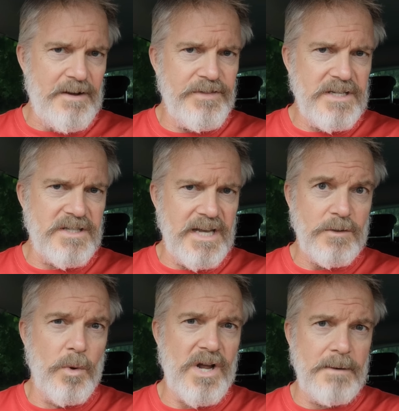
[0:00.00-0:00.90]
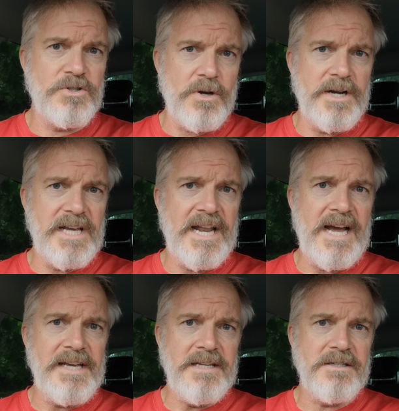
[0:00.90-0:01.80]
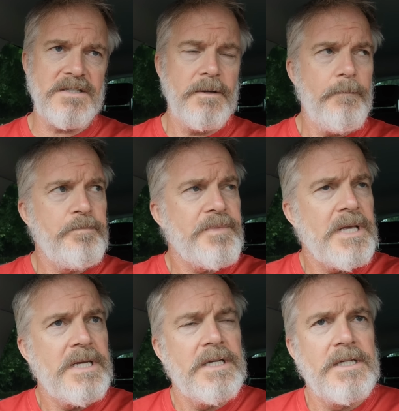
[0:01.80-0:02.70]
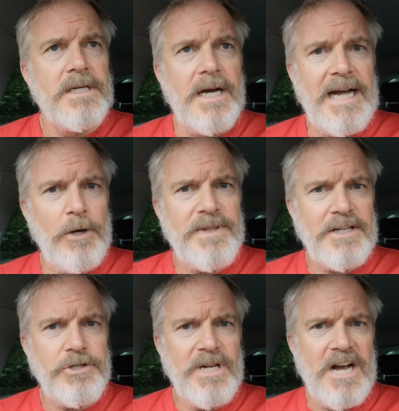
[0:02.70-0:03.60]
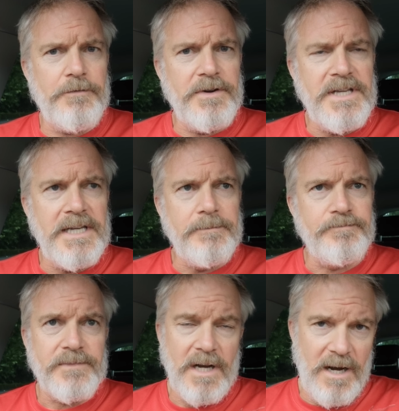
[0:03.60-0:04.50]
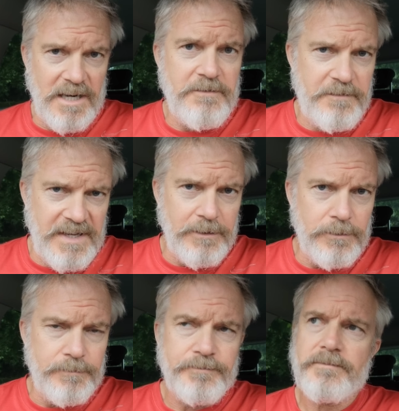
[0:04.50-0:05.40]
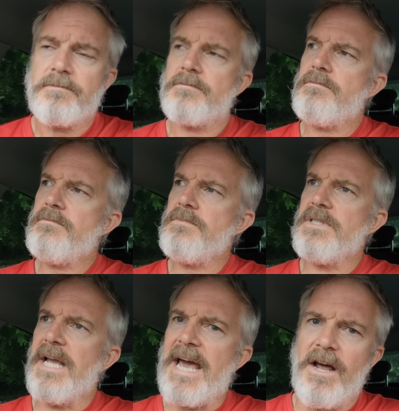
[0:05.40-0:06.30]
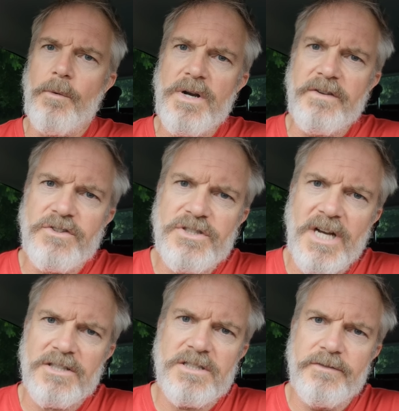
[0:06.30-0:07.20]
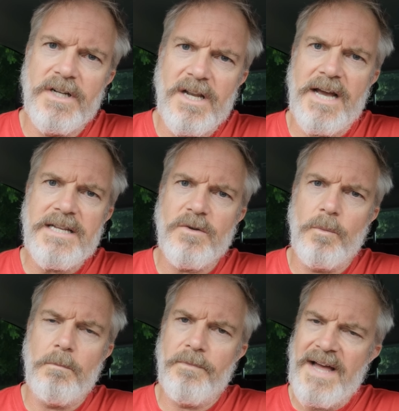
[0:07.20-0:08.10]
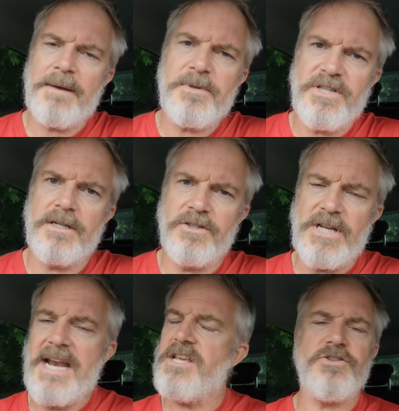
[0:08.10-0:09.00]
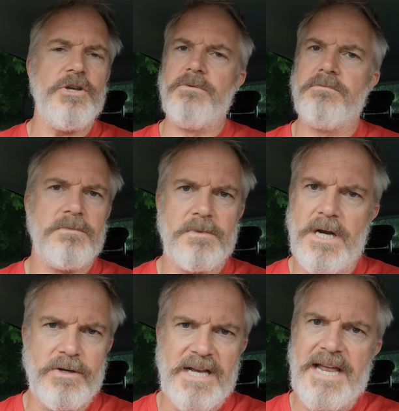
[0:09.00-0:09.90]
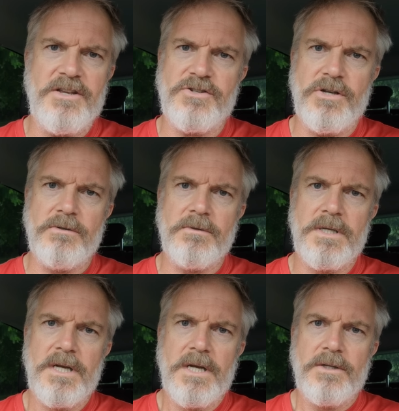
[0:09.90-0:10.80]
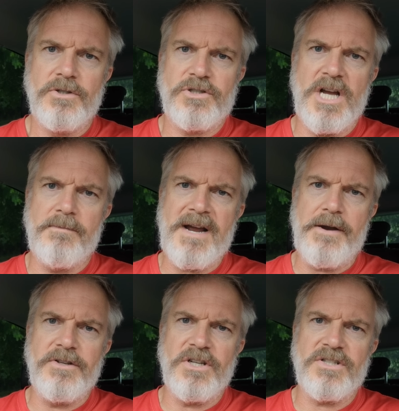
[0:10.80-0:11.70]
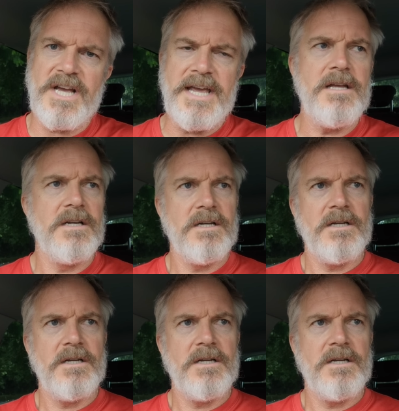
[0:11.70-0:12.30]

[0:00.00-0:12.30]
have these things. What I'm trying to get at is I helped that dude out for a year, I feel. And I would have just liked that particular, any student, I'd like any student to turn around and just say,